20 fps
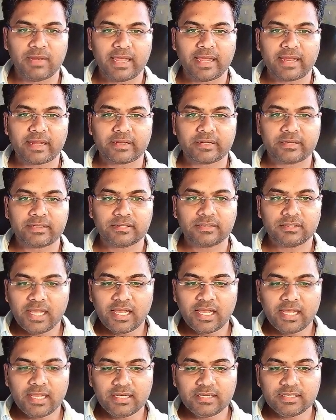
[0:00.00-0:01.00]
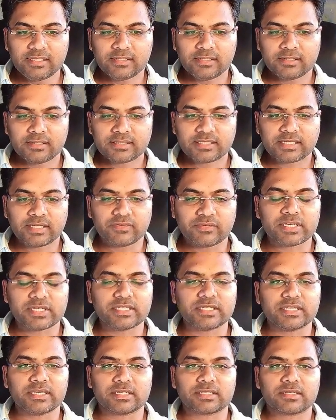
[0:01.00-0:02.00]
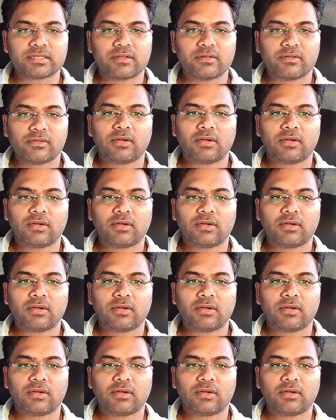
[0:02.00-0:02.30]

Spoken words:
blank and save changes.